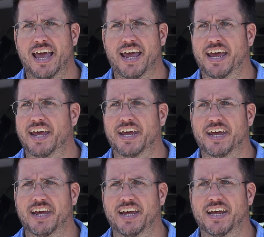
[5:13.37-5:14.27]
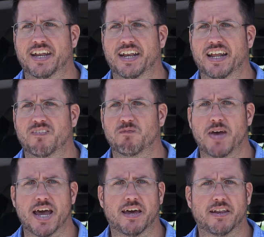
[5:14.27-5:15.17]
and
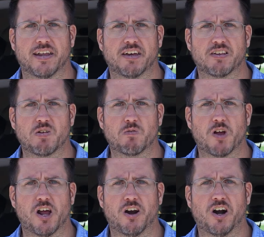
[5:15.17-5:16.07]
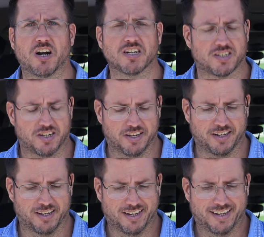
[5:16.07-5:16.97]
man, it hurts.
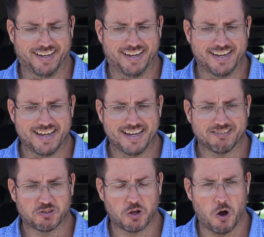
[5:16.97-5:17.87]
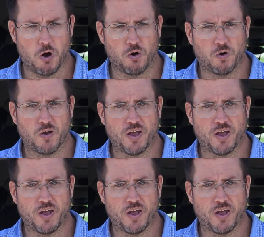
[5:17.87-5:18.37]
So,